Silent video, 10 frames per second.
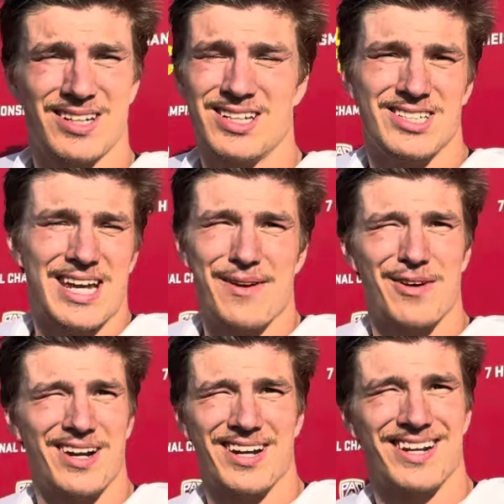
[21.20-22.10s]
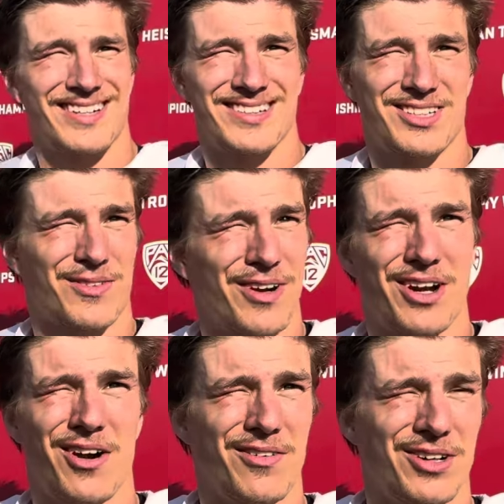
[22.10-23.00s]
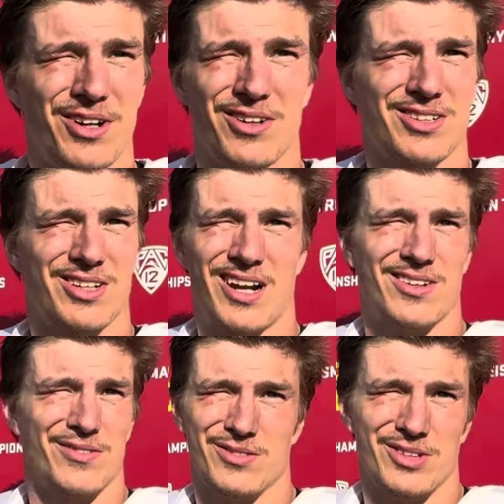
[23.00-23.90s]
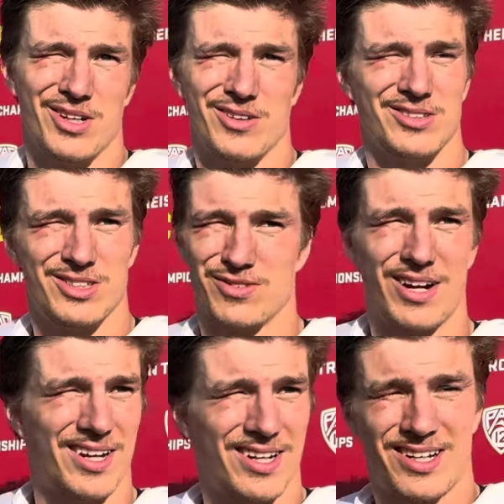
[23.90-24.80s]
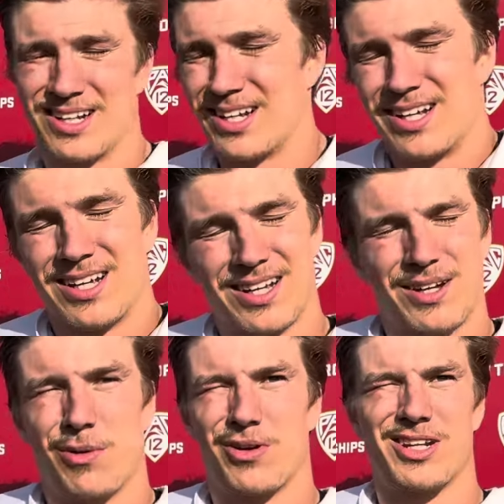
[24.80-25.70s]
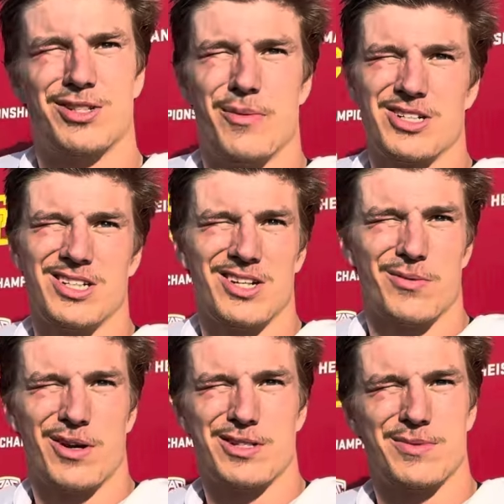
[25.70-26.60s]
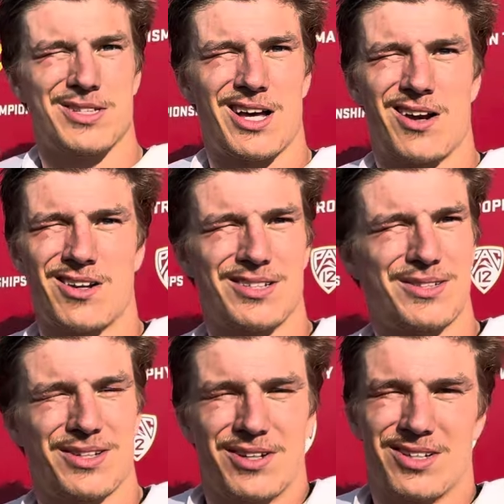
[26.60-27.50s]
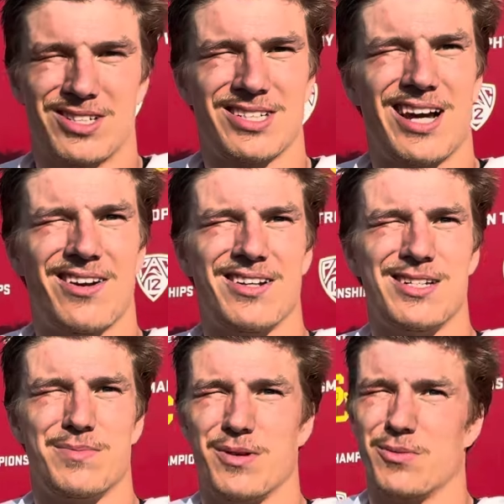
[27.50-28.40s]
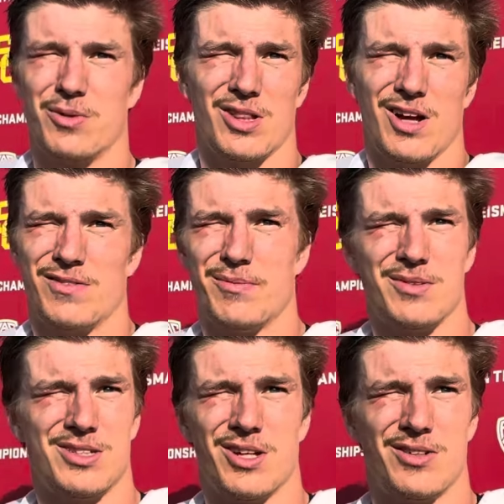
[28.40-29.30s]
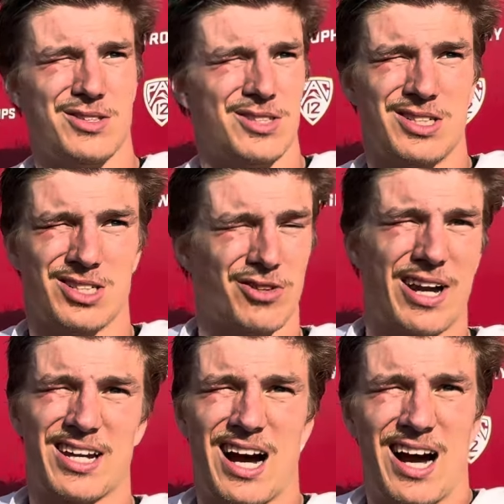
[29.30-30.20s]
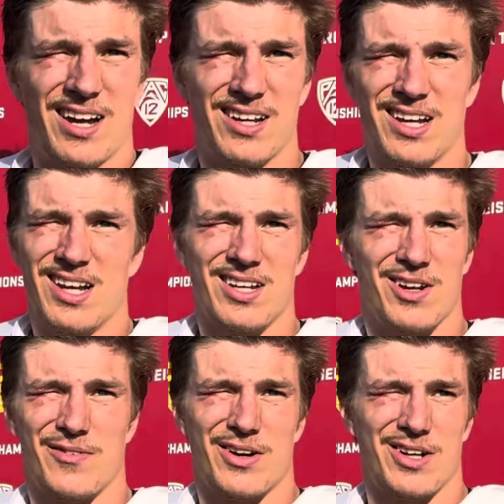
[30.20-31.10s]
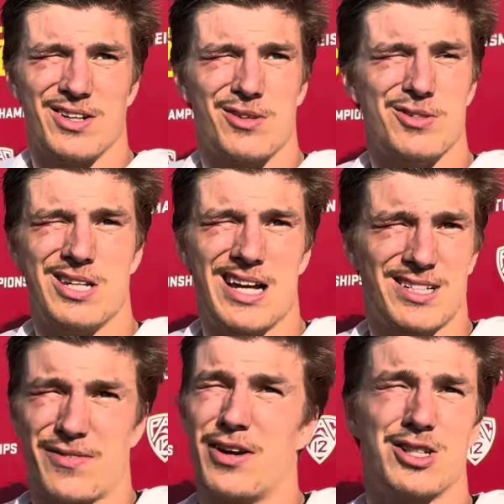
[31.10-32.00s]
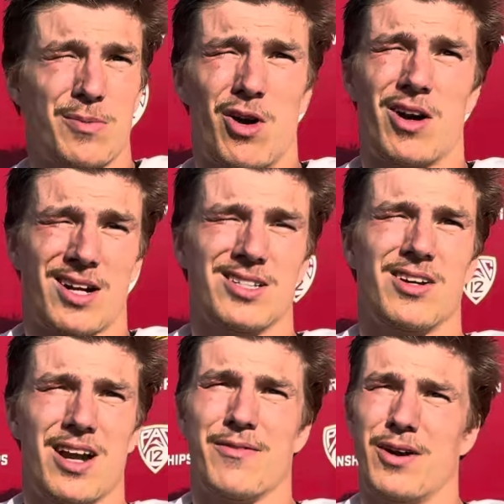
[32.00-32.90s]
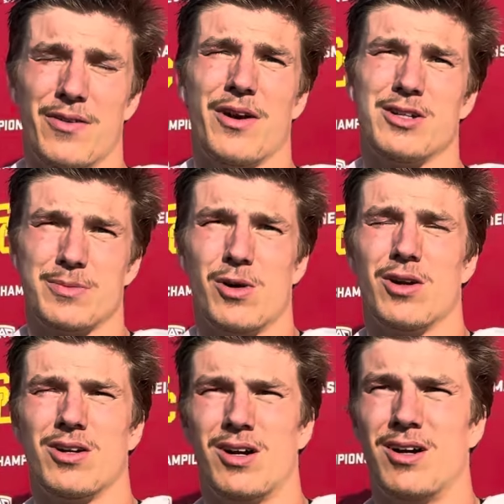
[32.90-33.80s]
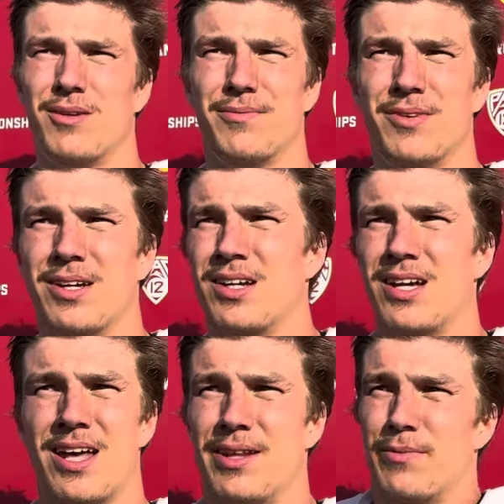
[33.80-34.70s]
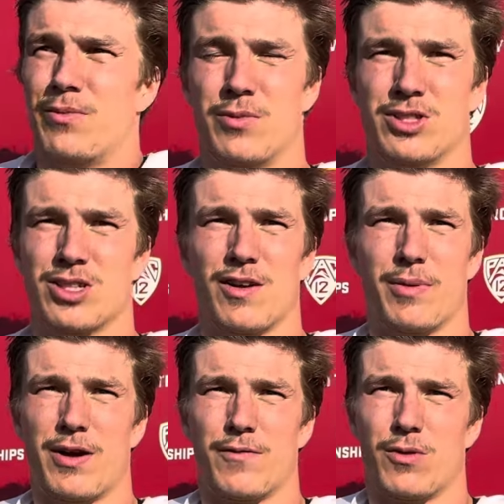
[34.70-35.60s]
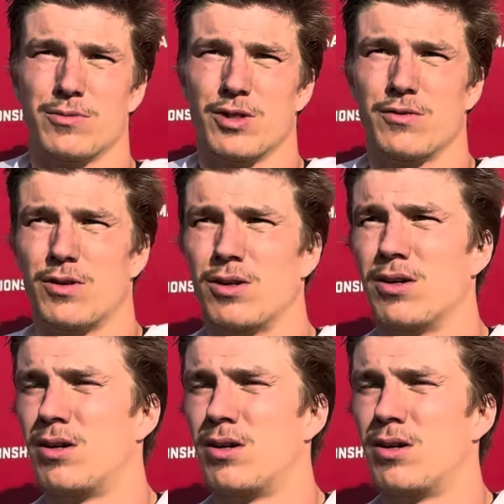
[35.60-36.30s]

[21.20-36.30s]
He just came right in and took right over, you know, kind of, you know, just right in. Won't get too much into what he's been telling us, you know, that's just how it is, but we love him. You know, he's a great guy, you know, very enthusiastic, very smart, I can tell you that, very, very smart. And then we just love playing for him so far.